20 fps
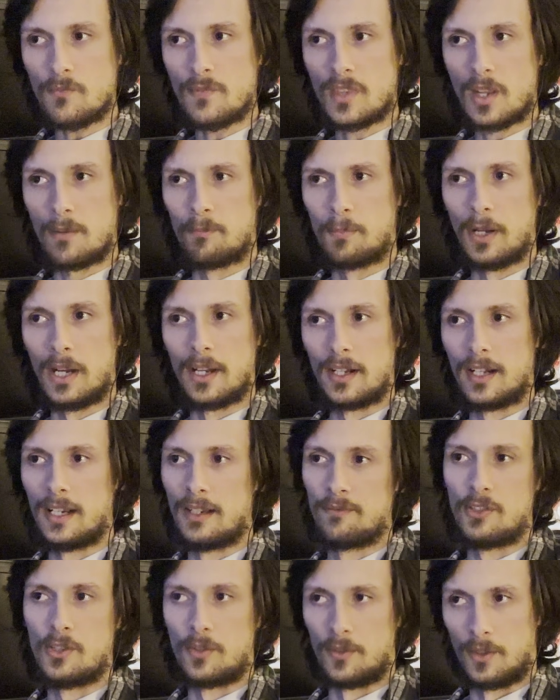But
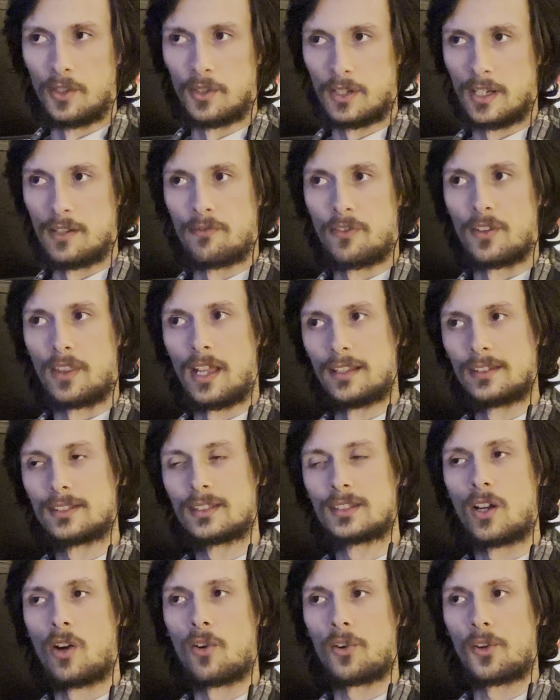if you're looking for that
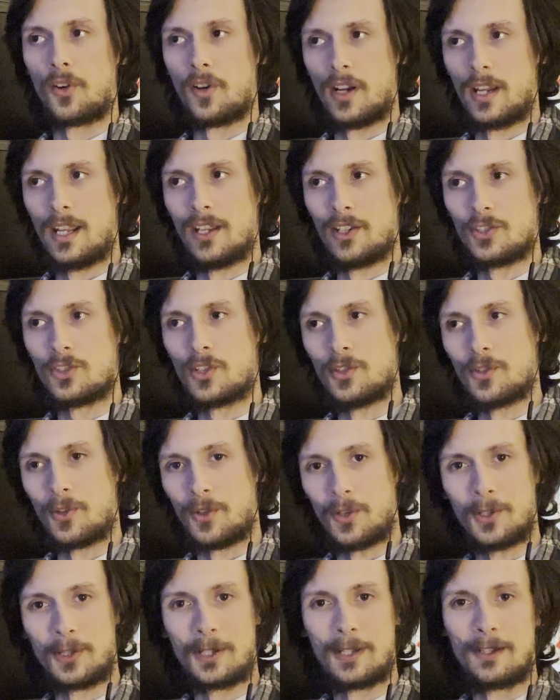Stalker itch and
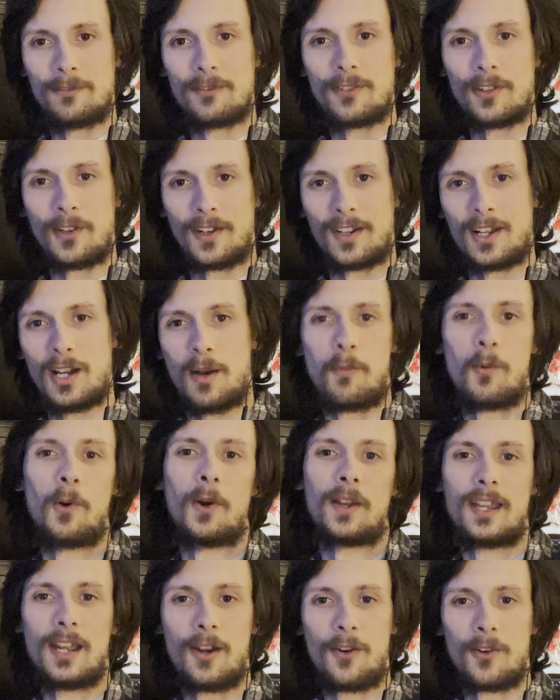you're looking for a couple
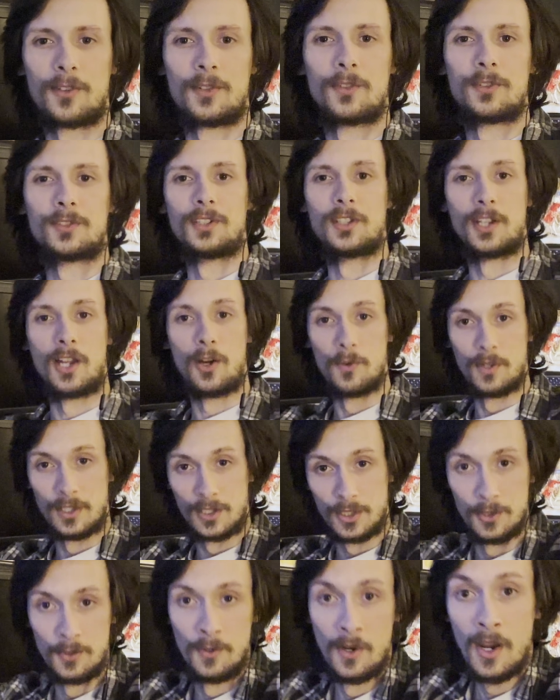of characters to go
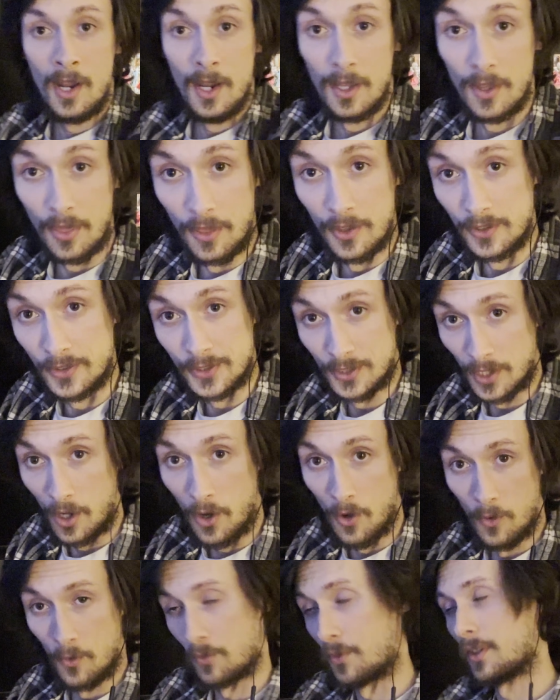into the
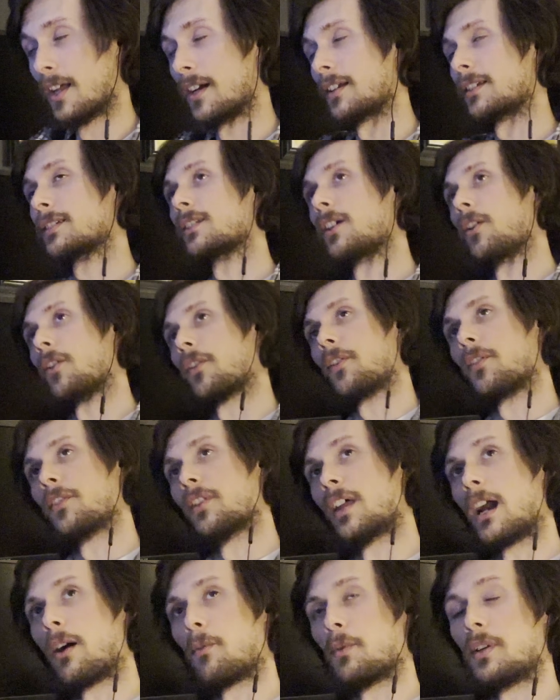zone like Stalker,
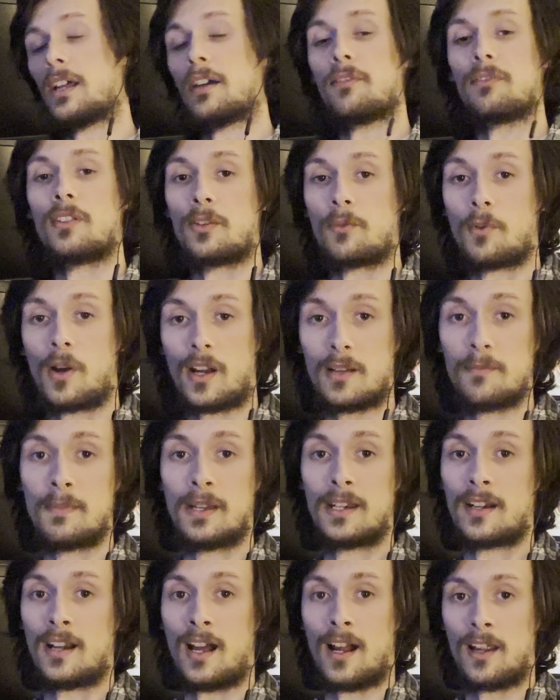then I would definitely
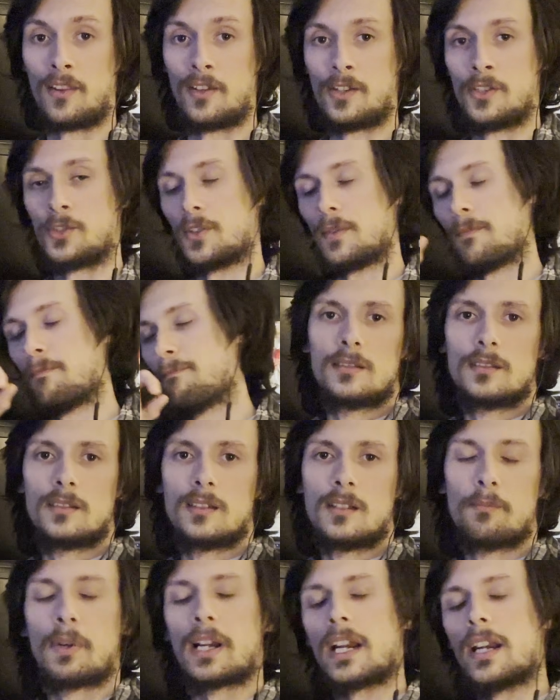recommend Annihilation.
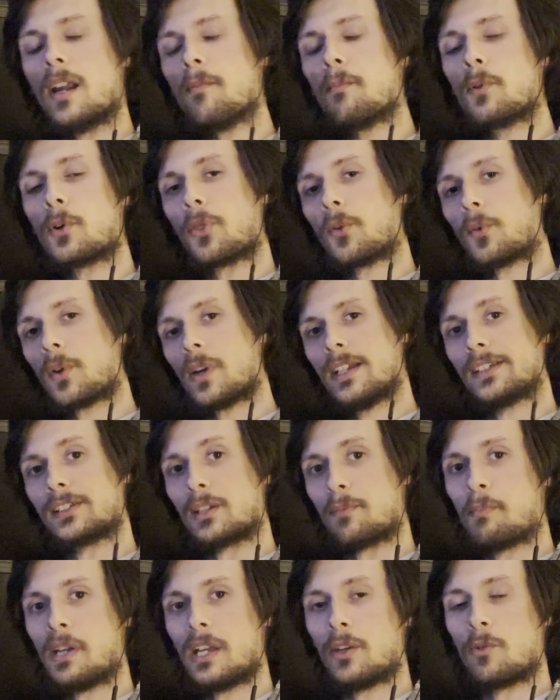But at number 3 is
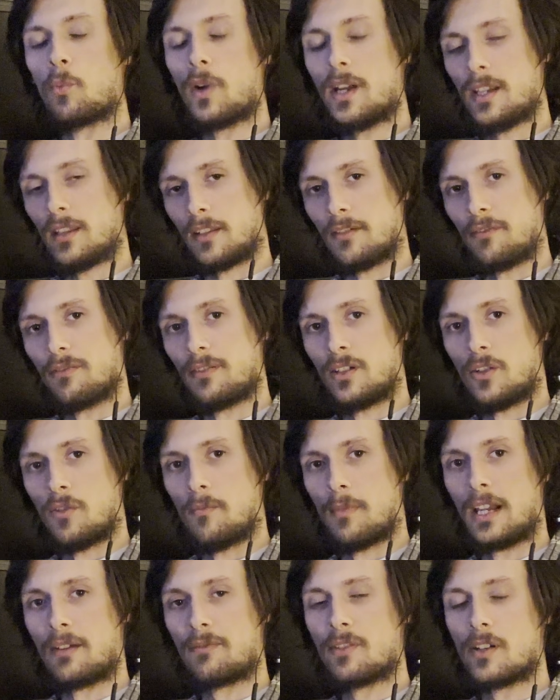a Ben Wheatley
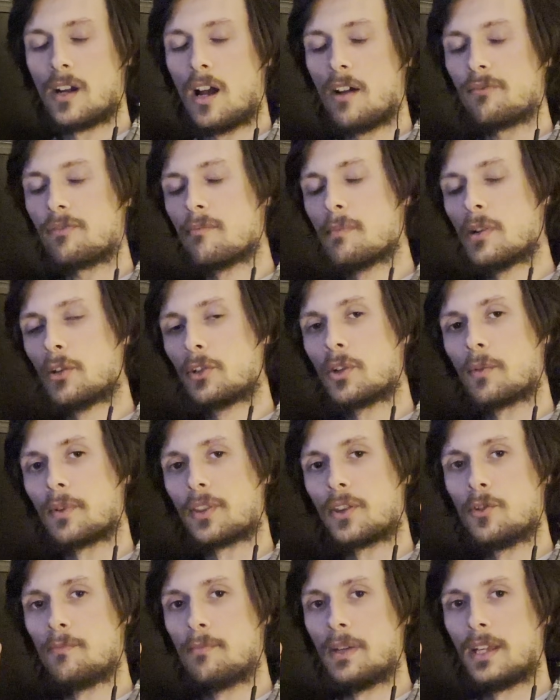film. And if you're not familiar
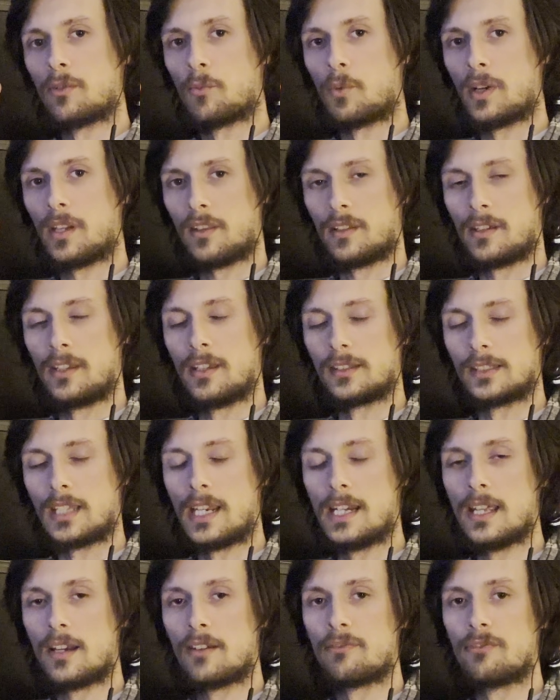with who Ben Wheatley is,
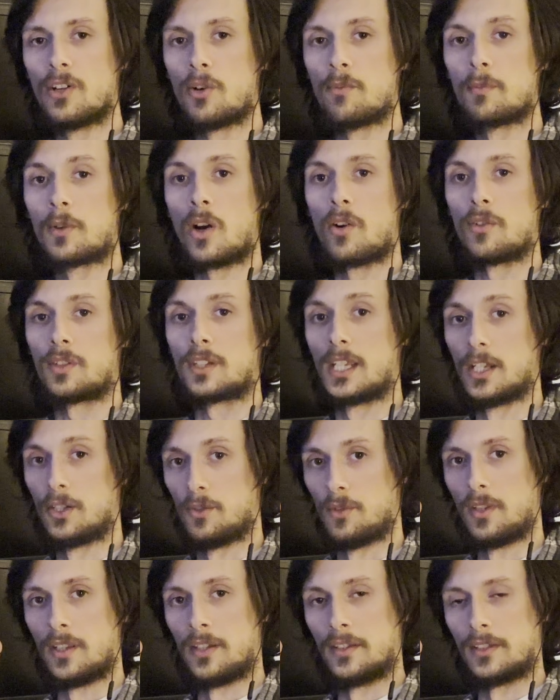he did a film called
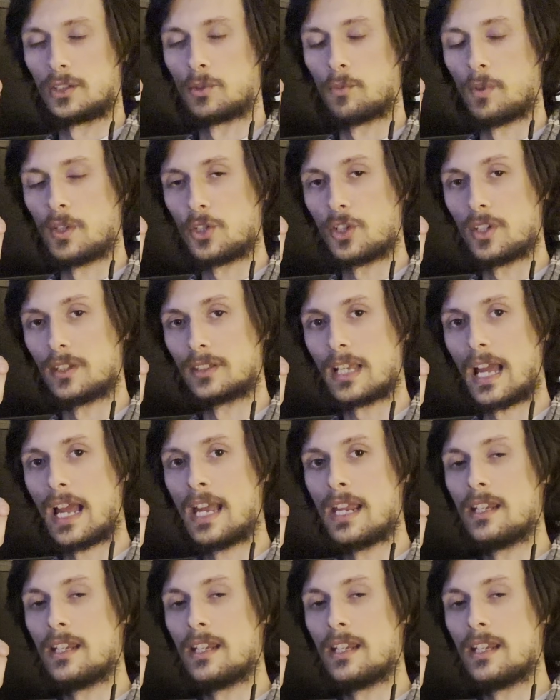Kill List, which is a